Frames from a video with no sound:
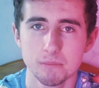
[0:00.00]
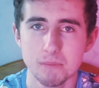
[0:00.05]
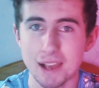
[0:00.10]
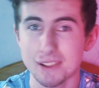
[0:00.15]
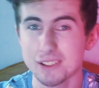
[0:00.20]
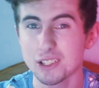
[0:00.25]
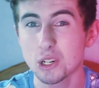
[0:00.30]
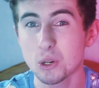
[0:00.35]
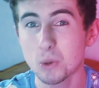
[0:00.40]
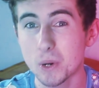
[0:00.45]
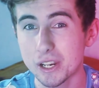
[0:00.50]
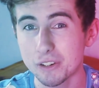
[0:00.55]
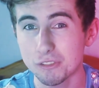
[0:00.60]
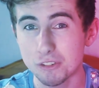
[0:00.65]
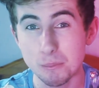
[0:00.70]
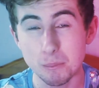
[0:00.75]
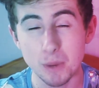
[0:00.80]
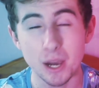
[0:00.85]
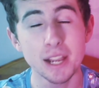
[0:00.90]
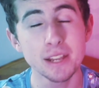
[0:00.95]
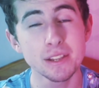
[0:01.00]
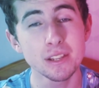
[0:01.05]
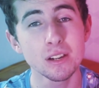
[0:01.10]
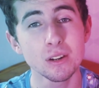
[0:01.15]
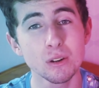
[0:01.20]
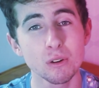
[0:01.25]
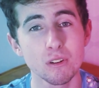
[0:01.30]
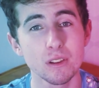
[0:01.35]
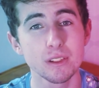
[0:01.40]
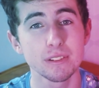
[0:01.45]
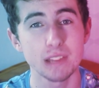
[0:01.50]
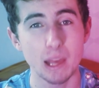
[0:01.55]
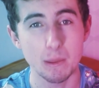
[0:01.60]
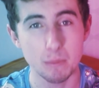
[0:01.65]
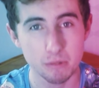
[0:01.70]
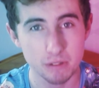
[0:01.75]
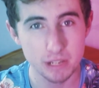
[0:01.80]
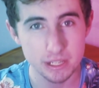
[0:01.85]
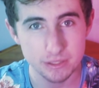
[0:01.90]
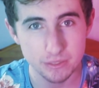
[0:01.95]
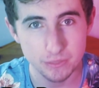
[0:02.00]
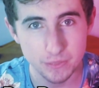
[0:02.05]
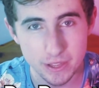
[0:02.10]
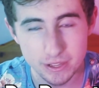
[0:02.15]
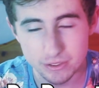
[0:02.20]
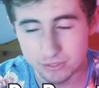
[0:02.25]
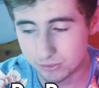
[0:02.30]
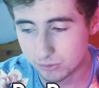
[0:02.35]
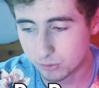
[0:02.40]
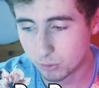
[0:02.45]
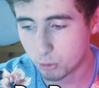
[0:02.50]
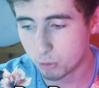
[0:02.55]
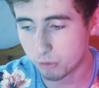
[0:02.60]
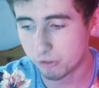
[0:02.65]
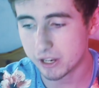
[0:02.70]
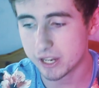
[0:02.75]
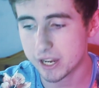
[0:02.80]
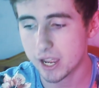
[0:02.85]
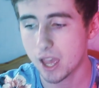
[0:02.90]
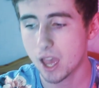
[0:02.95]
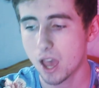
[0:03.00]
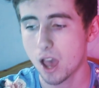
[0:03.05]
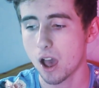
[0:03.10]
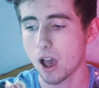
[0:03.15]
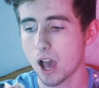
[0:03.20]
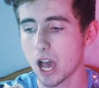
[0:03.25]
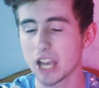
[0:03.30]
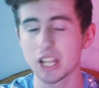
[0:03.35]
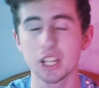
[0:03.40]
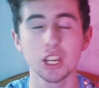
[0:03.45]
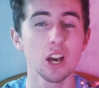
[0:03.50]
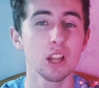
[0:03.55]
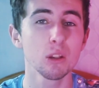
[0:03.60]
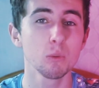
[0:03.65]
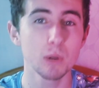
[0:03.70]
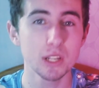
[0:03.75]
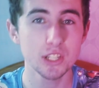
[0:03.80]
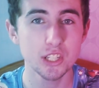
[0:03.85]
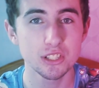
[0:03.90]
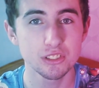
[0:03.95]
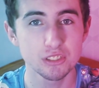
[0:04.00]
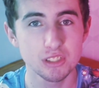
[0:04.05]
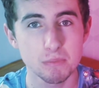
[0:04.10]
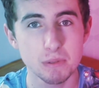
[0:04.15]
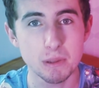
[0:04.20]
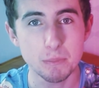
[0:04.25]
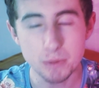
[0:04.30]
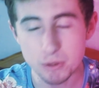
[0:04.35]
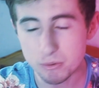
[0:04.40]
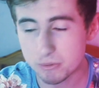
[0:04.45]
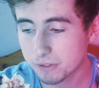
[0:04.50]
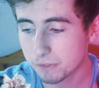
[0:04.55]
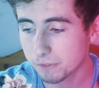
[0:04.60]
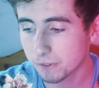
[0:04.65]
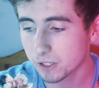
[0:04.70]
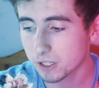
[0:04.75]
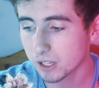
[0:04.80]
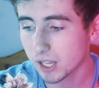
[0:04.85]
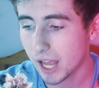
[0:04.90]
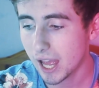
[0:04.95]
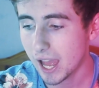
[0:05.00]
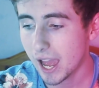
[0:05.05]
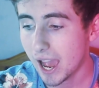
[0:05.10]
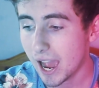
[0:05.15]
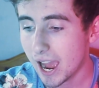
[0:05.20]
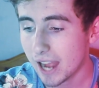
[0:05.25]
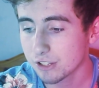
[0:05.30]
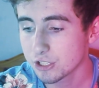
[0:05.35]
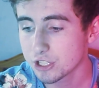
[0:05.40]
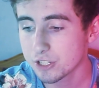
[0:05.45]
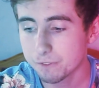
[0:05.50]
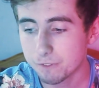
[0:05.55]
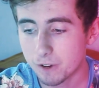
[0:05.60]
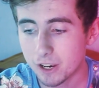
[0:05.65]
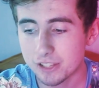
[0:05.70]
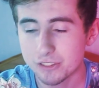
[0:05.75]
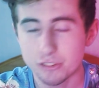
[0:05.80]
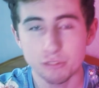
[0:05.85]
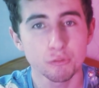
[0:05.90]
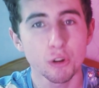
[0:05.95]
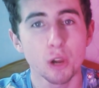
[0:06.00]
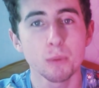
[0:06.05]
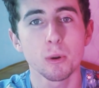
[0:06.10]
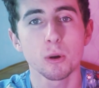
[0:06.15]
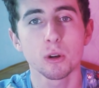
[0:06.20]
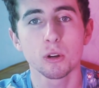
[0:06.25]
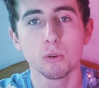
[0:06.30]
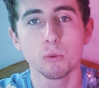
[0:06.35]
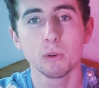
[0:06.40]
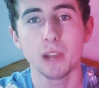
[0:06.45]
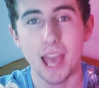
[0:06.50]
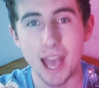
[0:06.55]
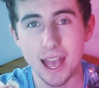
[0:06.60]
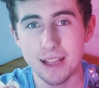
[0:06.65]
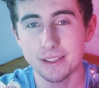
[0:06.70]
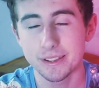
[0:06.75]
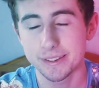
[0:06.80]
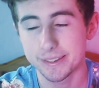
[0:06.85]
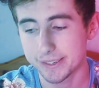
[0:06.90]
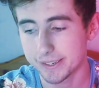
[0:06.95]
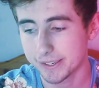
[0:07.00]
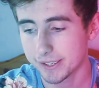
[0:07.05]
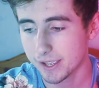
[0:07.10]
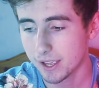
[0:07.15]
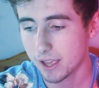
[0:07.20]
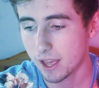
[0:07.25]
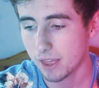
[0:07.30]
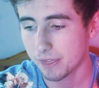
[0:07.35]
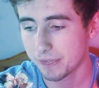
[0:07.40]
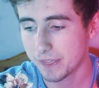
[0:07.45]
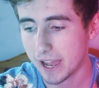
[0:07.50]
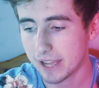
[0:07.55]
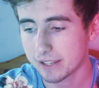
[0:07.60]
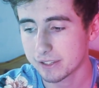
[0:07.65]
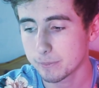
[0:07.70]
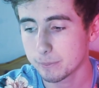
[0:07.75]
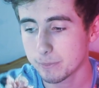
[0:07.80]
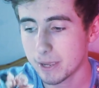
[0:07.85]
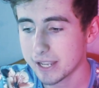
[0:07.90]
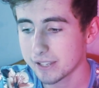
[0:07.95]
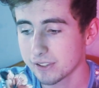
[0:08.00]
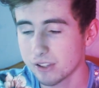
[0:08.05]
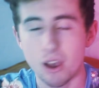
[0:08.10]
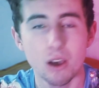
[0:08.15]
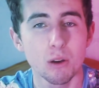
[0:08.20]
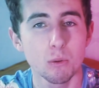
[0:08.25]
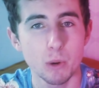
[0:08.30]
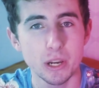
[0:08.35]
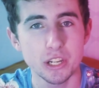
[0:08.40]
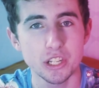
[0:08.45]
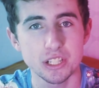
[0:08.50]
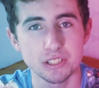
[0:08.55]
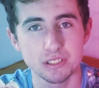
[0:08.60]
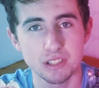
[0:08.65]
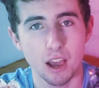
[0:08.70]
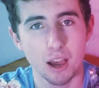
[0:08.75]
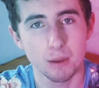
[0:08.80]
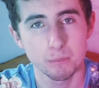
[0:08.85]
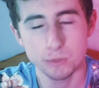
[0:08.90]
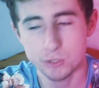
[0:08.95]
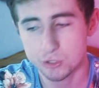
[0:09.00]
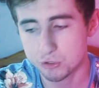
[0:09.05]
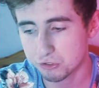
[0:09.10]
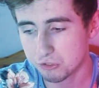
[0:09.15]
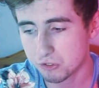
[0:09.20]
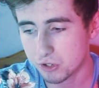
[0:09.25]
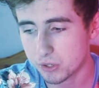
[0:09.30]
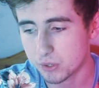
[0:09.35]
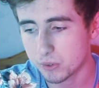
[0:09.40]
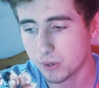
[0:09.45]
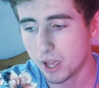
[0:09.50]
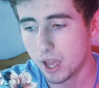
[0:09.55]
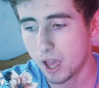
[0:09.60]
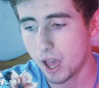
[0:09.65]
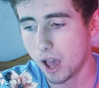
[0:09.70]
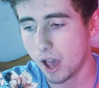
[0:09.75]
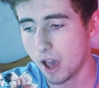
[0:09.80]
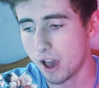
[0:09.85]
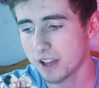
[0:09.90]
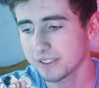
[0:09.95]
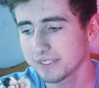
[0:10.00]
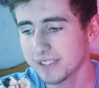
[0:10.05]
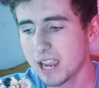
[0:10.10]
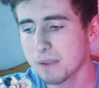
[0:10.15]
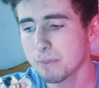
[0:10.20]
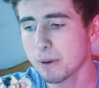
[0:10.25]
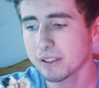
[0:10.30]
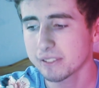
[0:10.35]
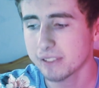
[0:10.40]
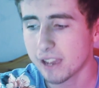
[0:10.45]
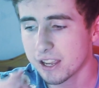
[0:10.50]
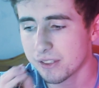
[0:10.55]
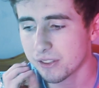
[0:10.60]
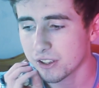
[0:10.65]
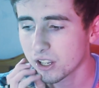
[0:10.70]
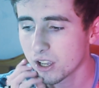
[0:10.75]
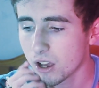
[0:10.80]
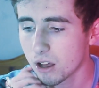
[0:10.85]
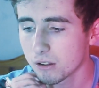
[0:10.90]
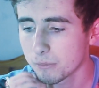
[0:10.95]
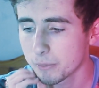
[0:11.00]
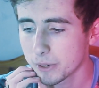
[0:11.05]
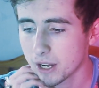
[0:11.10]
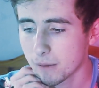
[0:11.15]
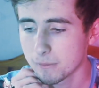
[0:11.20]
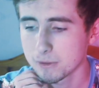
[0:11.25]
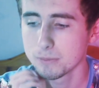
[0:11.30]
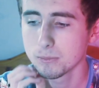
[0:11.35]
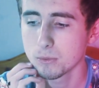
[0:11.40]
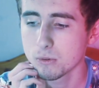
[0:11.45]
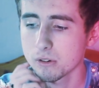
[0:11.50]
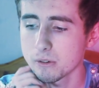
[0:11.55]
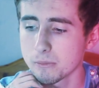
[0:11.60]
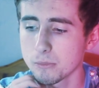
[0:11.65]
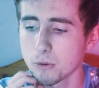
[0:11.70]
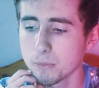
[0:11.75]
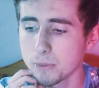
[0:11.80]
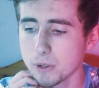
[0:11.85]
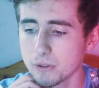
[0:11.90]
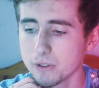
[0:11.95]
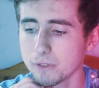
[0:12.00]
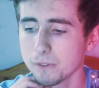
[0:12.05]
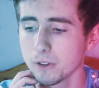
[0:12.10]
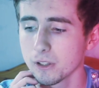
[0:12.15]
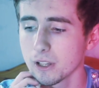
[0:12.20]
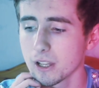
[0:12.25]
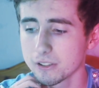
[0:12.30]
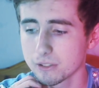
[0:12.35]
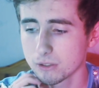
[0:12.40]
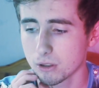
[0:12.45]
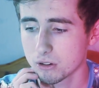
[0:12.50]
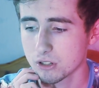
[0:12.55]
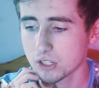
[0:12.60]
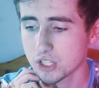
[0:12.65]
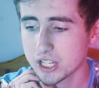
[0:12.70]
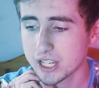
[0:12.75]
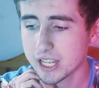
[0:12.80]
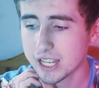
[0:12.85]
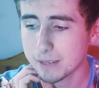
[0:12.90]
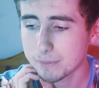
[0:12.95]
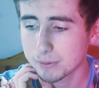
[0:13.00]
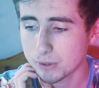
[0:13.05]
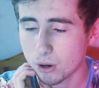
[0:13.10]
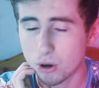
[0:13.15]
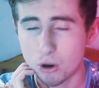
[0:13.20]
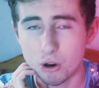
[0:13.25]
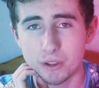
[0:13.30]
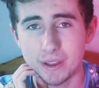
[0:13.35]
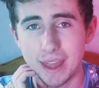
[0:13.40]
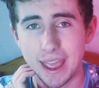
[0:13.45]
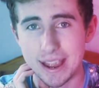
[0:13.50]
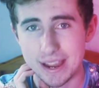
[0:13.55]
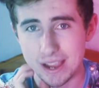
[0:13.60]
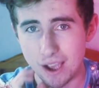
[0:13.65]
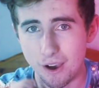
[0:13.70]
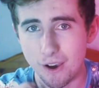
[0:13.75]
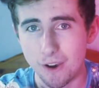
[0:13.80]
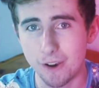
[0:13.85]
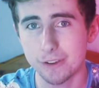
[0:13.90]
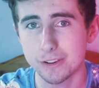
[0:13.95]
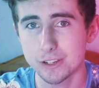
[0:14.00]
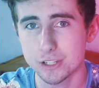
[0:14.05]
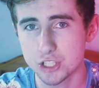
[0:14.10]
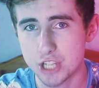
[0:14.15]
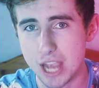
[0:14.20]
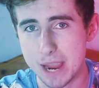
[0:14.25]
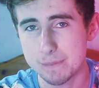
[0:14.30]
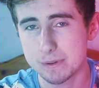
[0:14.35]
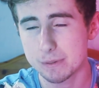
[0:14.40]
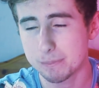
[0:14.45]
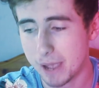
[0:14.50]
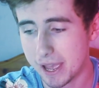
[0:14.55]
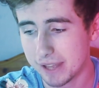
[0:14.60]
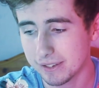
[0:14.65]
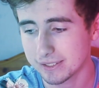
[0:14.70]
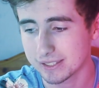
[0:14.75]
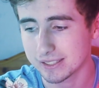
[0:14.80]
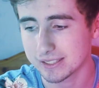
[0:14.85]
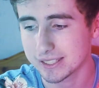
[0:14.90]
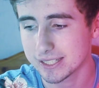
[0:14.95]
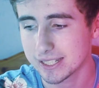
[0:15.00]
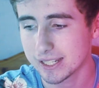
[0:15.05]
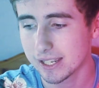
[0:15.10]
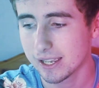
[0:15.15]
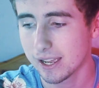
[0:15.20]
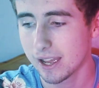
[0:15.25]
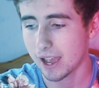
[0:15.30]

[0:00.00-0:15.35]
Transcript: As a quick reminder or a summary to this story, uh, a girl wishes to be beautiful and she finds a robot called Eleanor that makes her wishes come true. Uh, day by day, the girl becomes more and more beautiful as long as she keeps on a heart-shaped pendant.